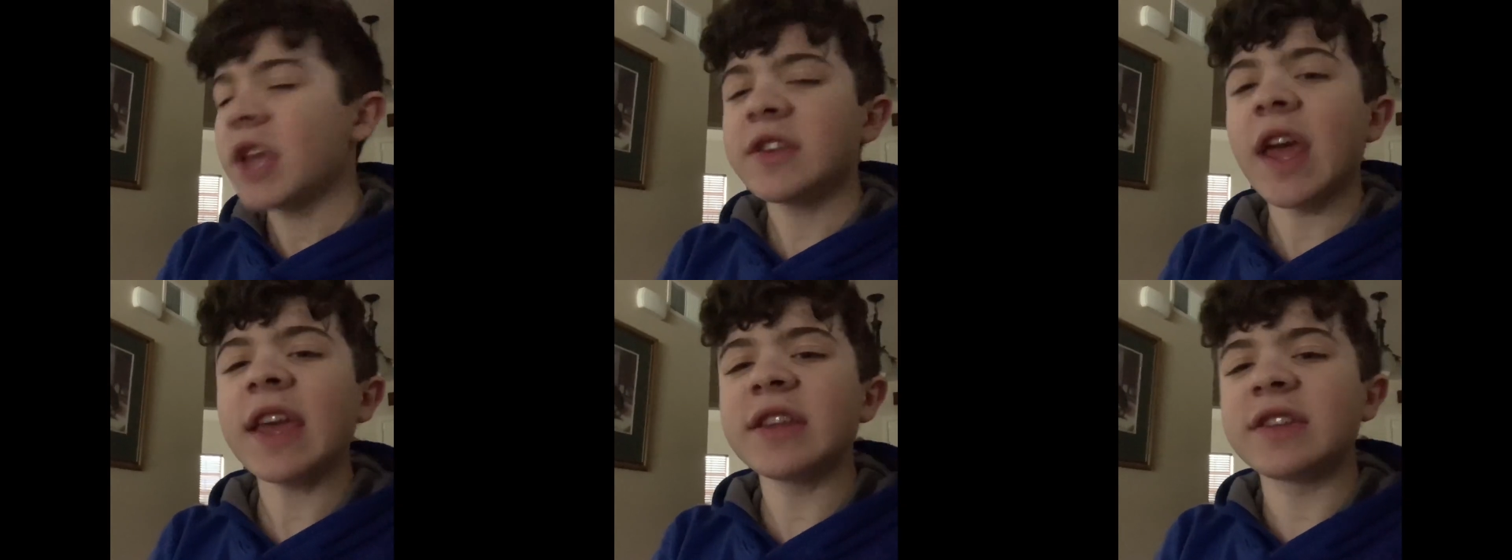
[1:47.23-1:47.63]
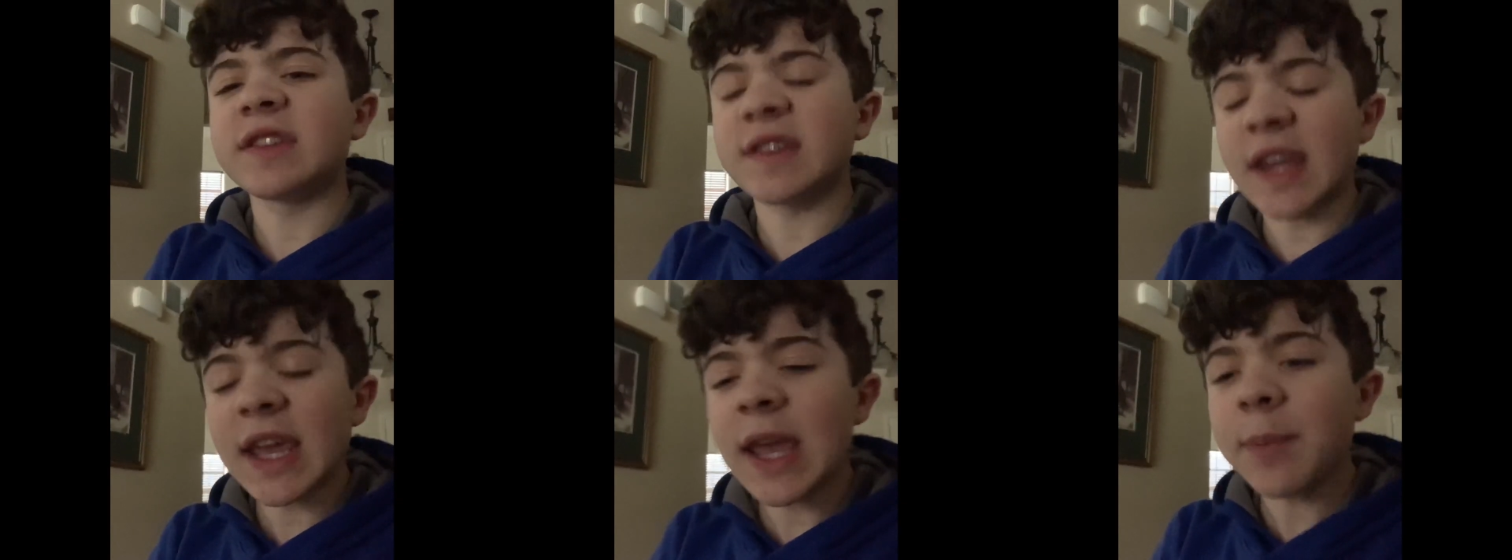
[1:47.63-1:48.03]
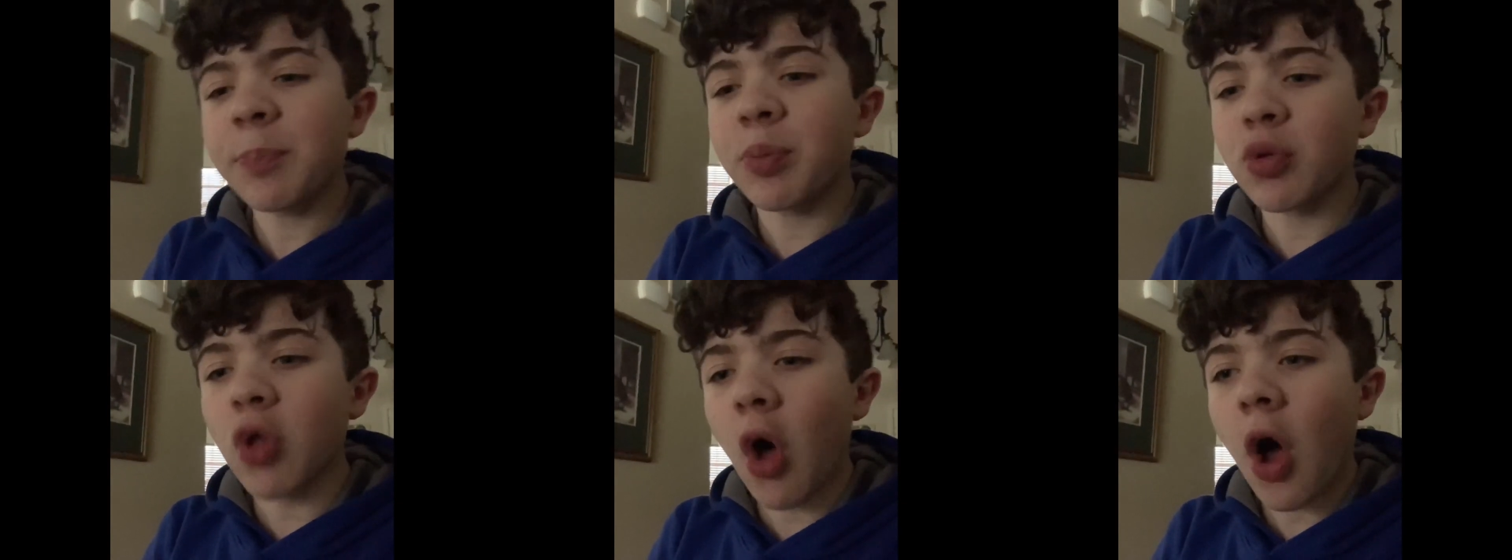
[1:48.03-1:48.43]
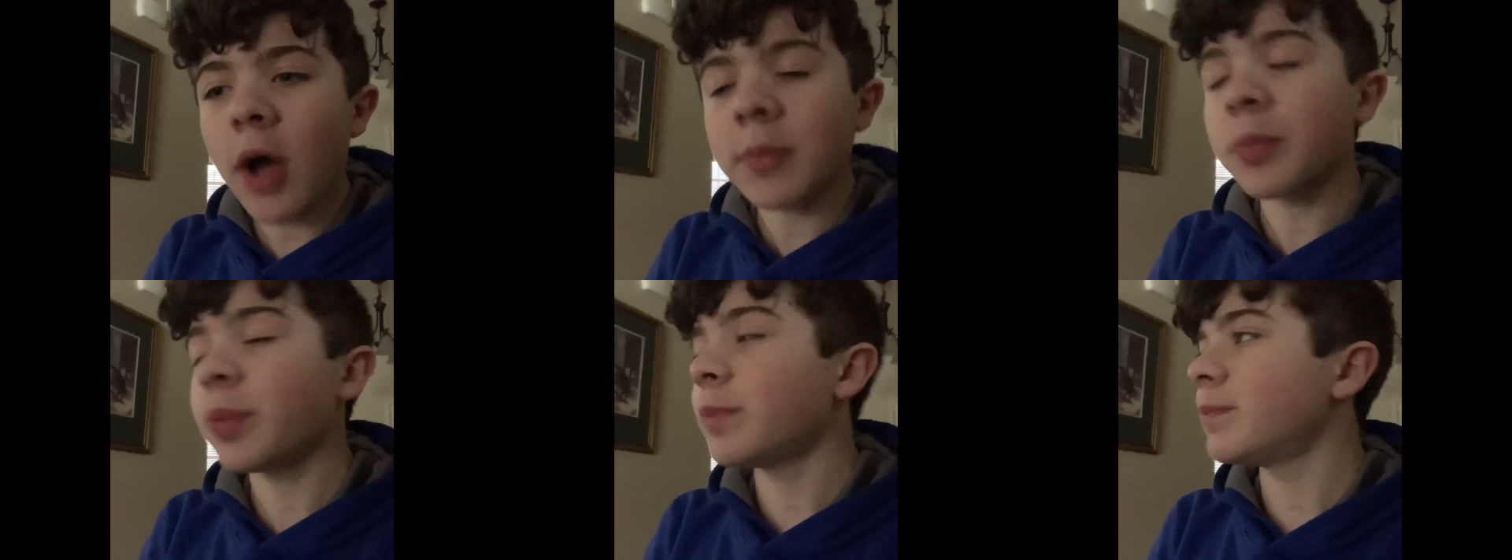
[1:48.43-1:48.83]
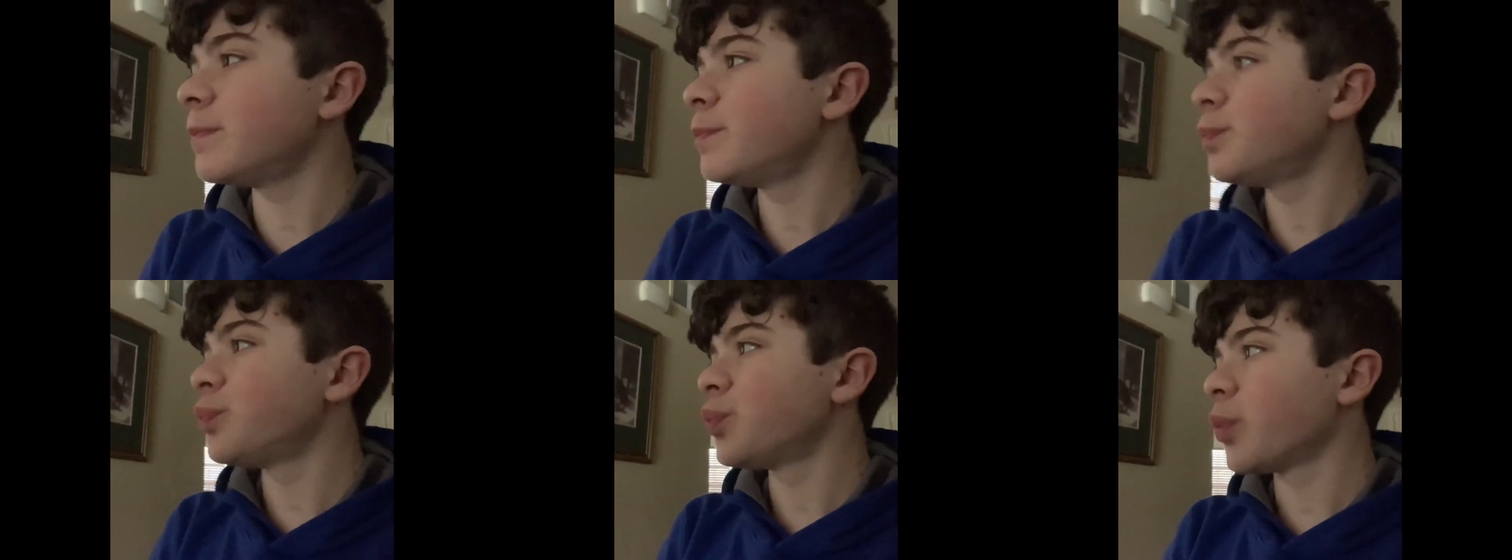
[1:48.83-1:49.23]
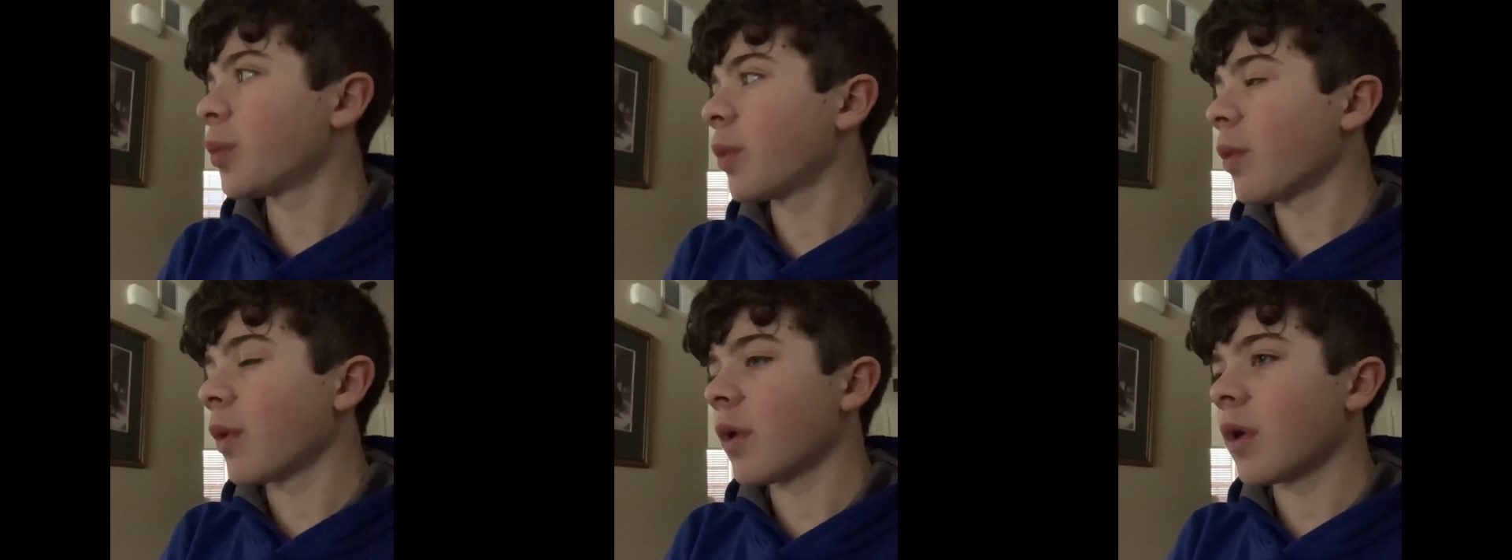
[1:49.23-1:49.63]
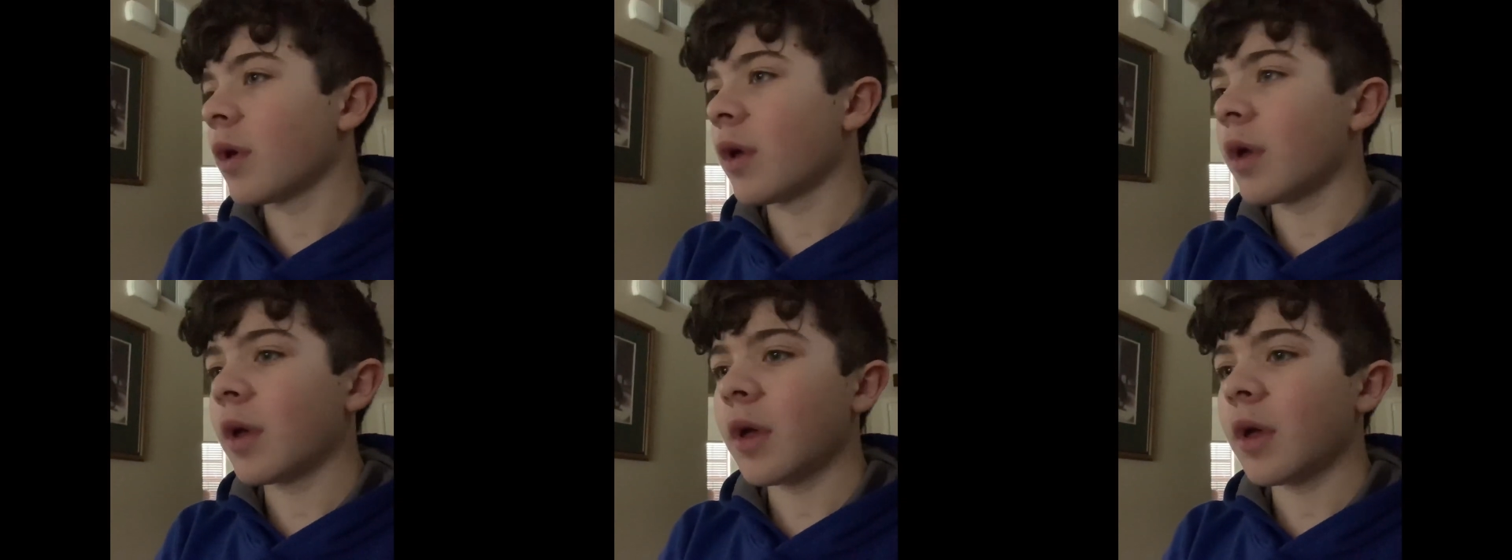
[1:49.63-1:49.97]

Take deep, long... Remember what I said about calmness.